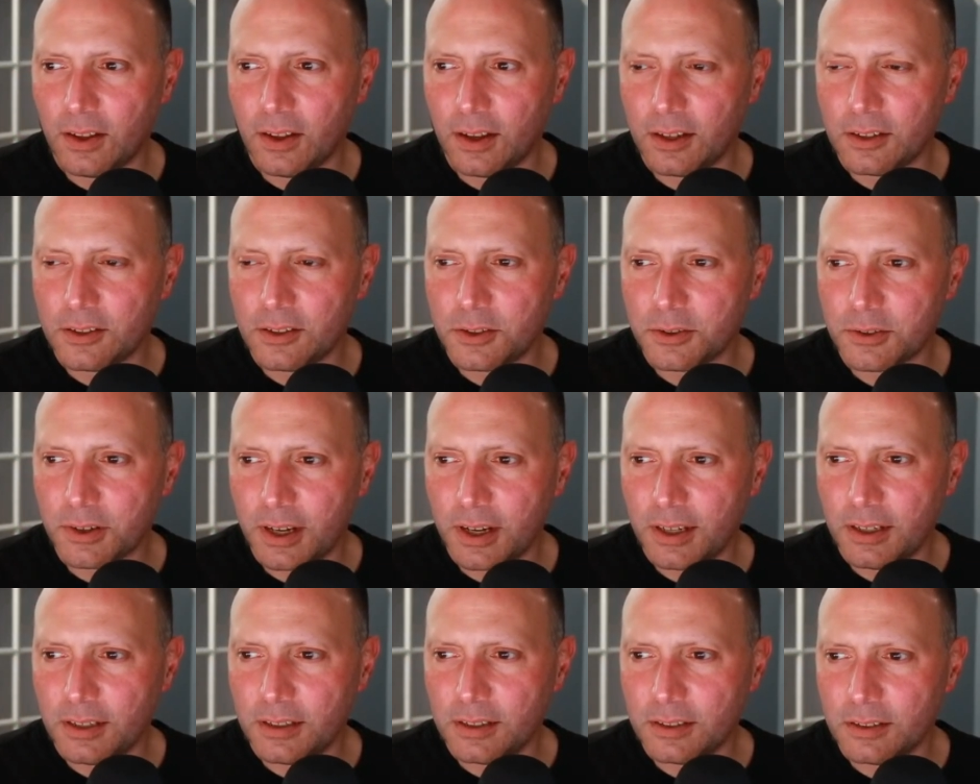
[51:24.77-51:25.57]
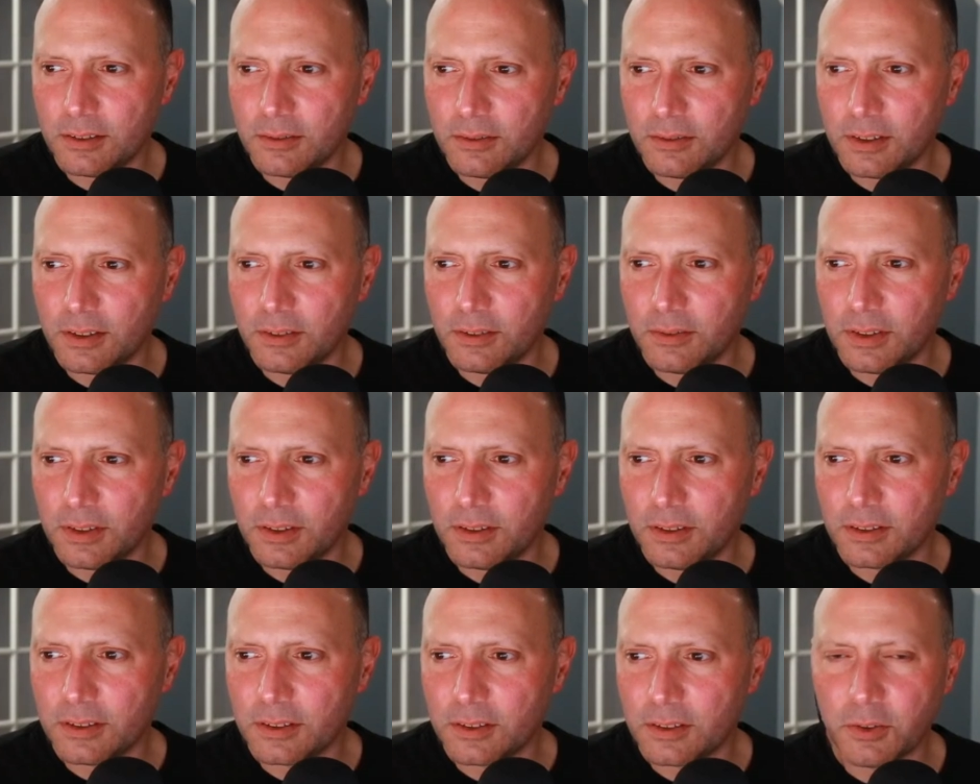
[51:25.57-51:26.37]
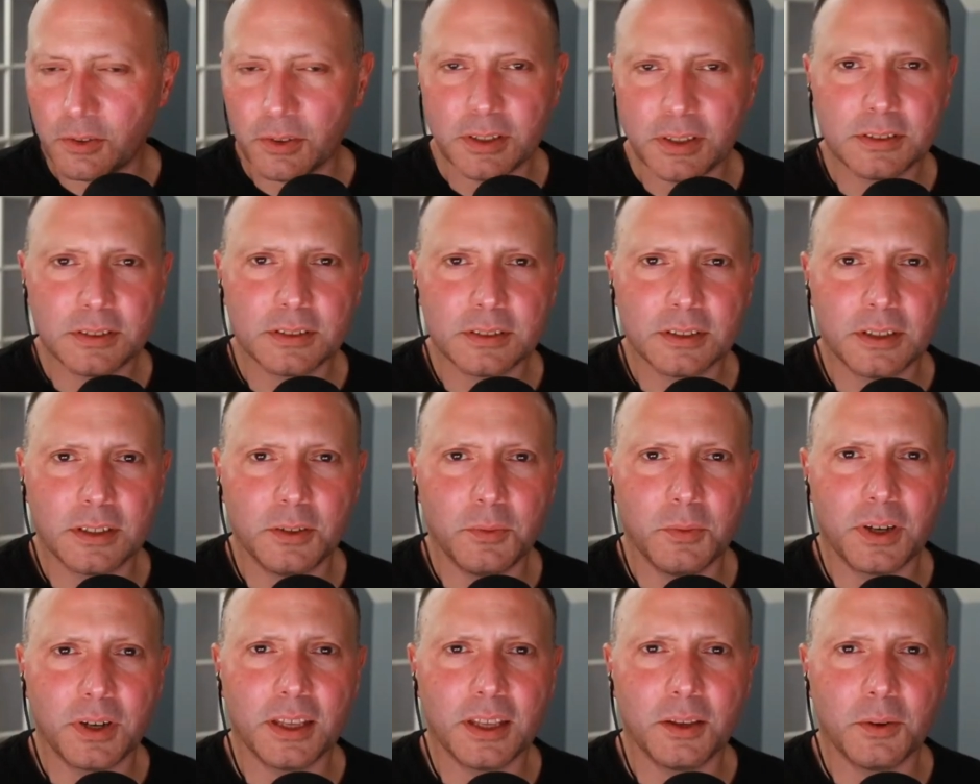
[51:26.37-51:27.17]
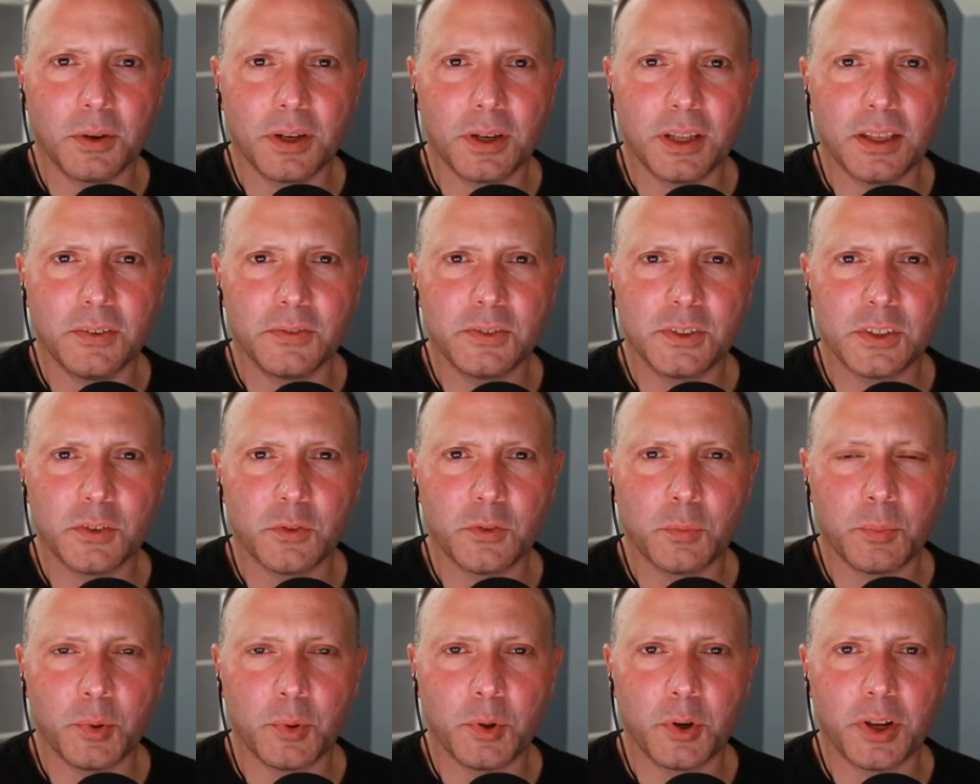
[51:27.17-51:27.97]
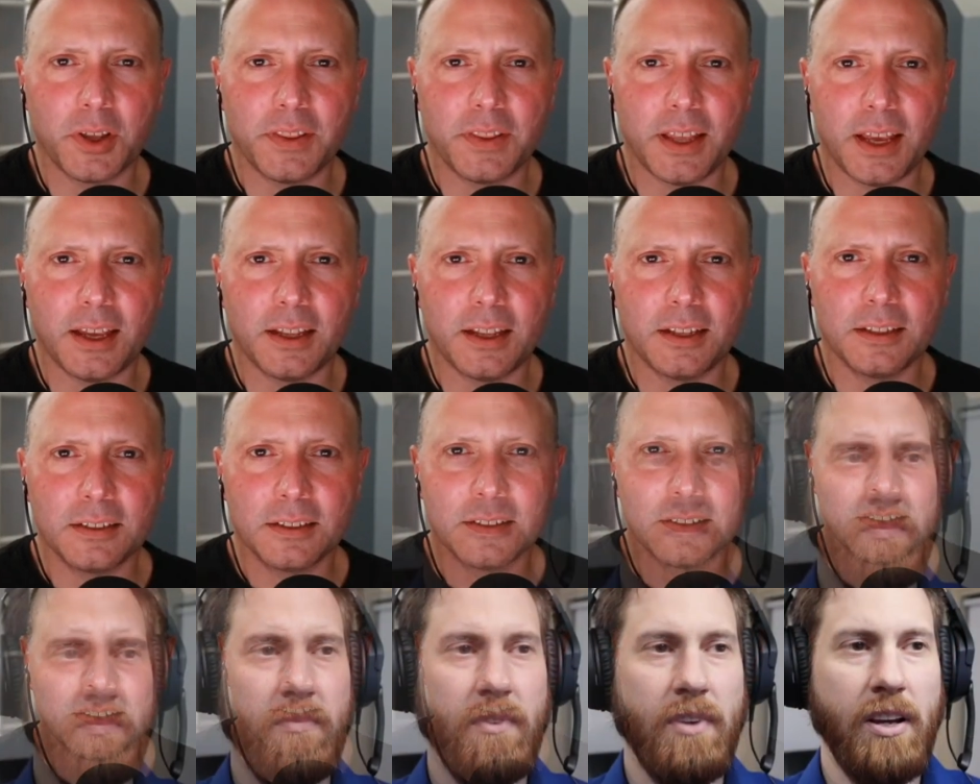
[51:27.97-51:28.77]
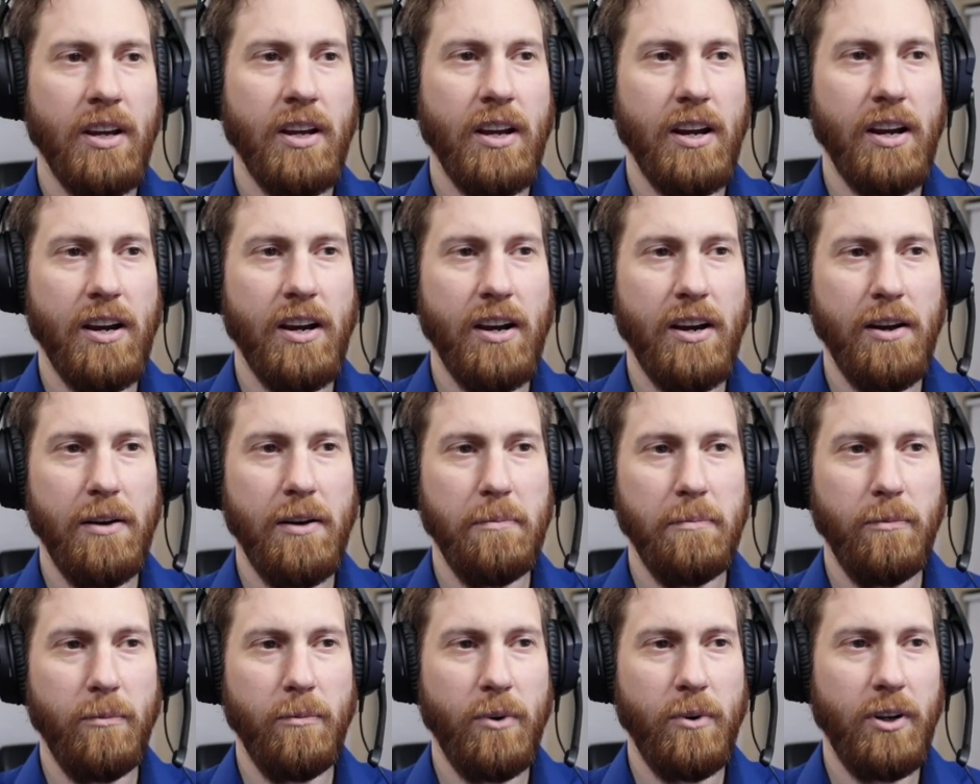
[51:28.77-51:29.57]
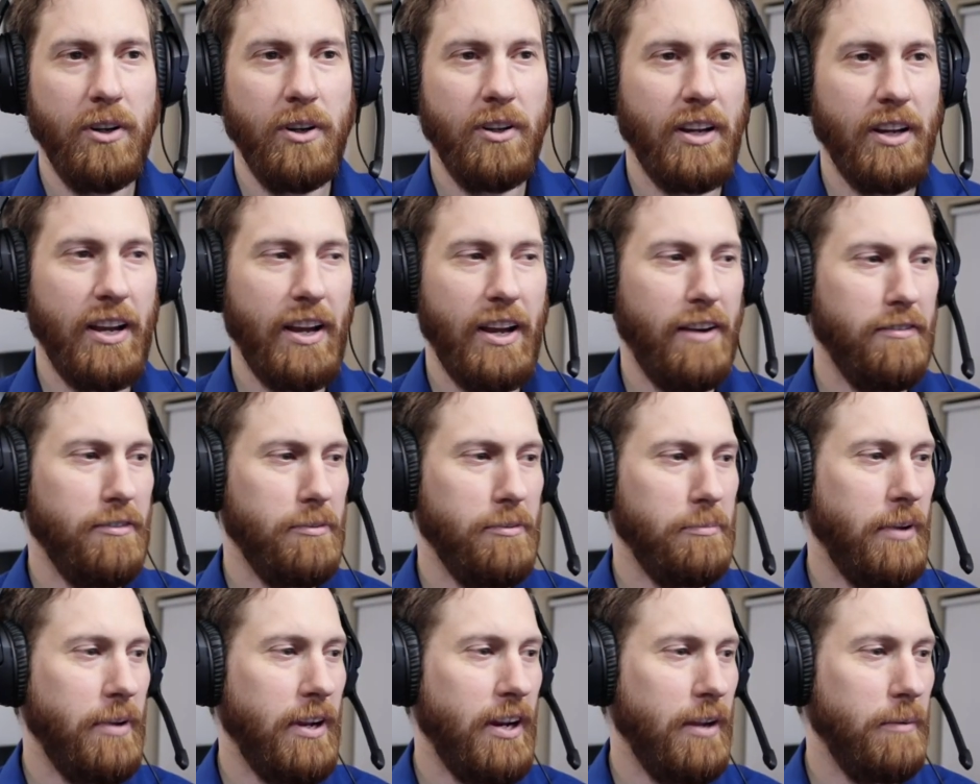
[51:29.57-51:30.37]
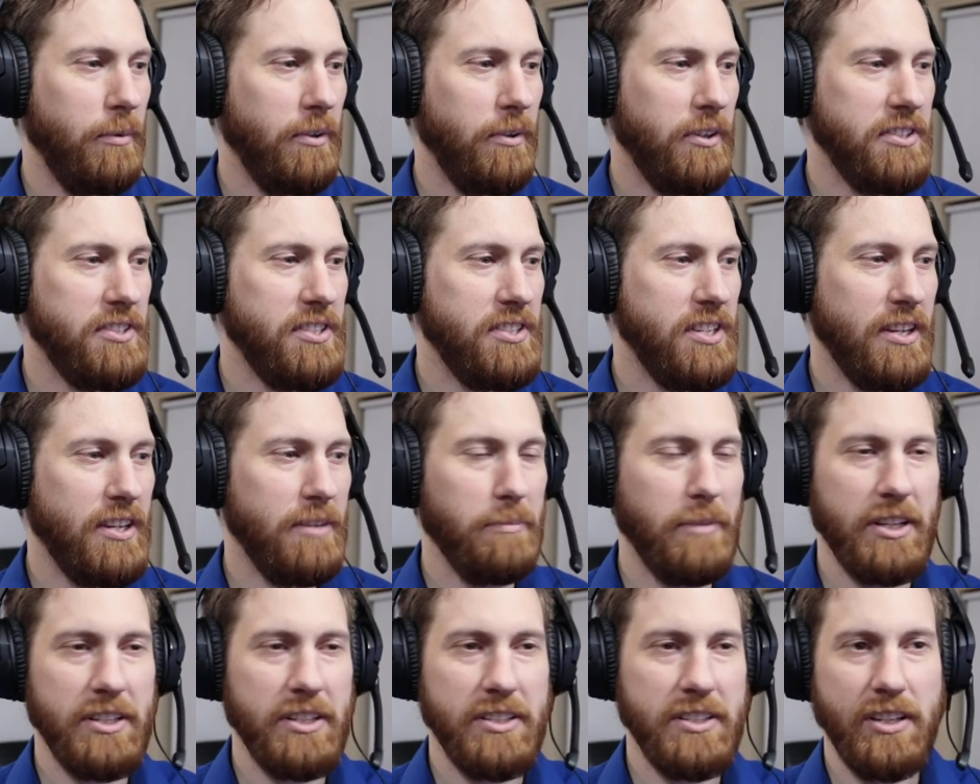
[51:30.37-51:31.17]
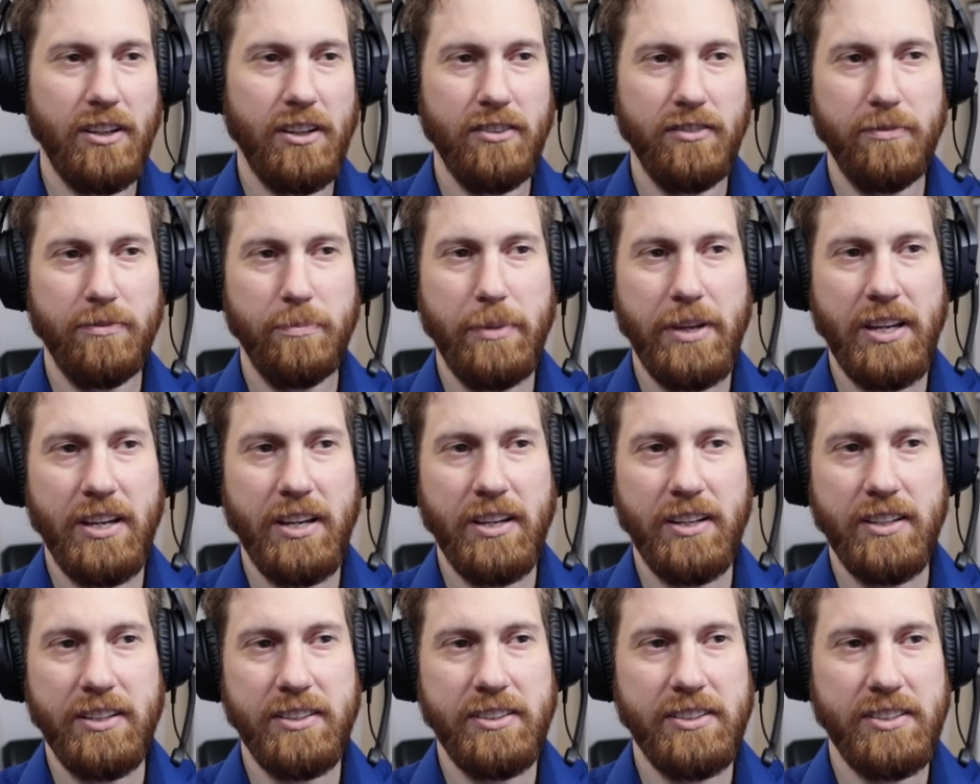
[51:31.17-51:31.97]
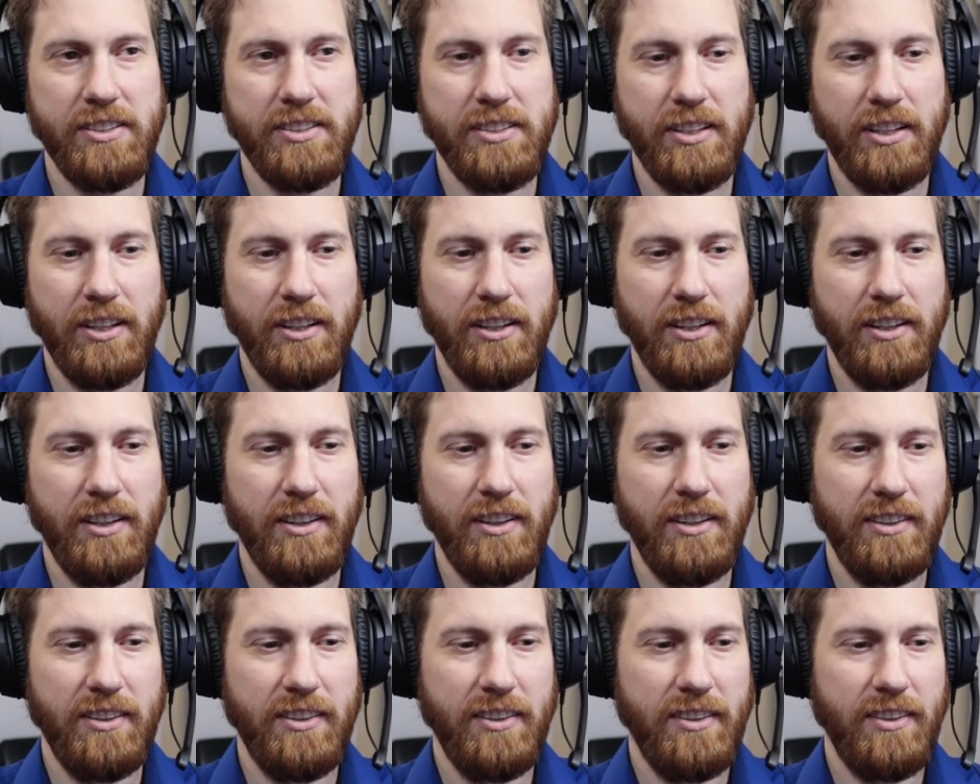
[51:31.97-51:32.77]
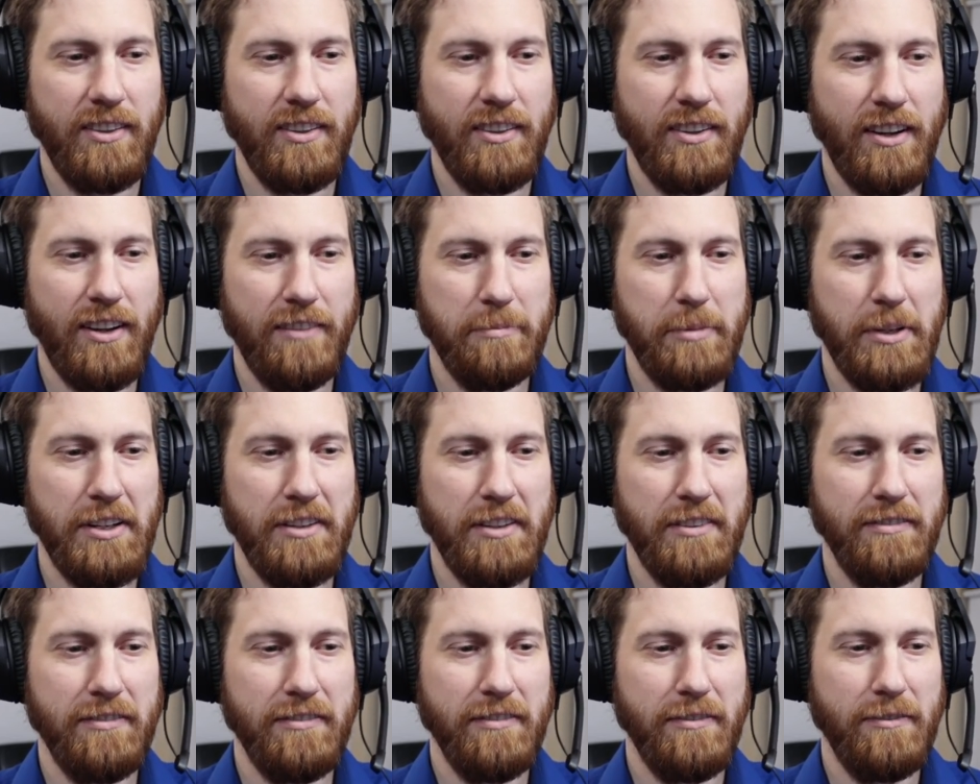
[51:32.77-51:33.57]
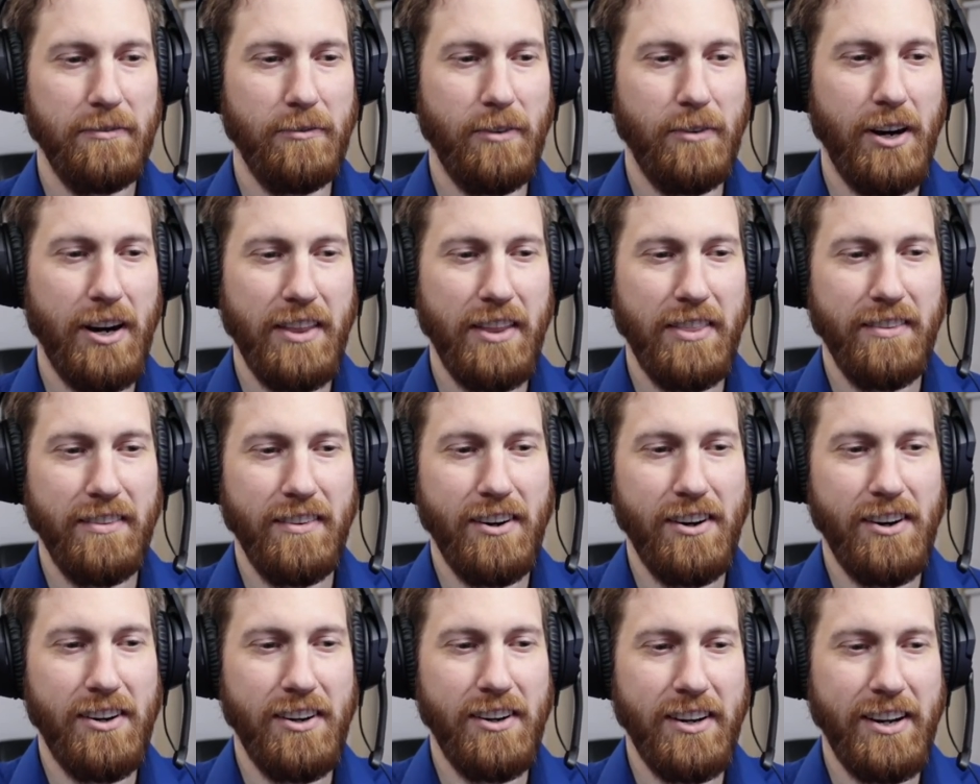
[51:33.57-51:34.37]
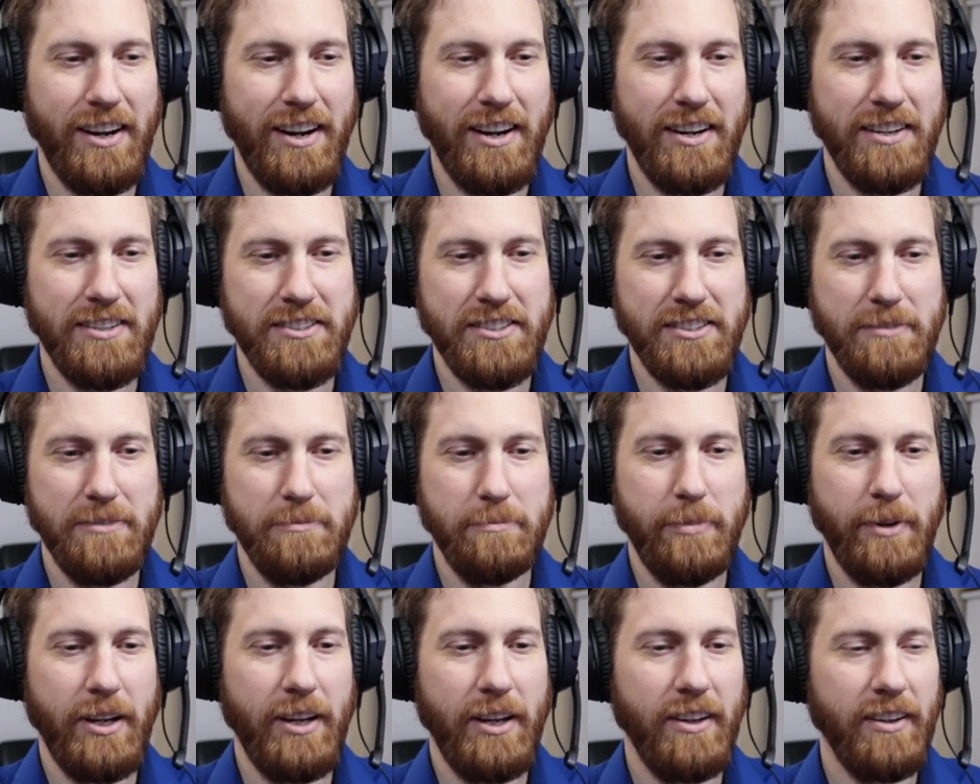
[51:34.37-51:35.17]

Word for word: launch, right? What, what, uh, Chris, can you want to you want to give us a report on that? Um, well, I haven't been able to see it myself because uh, I've been running RCast, but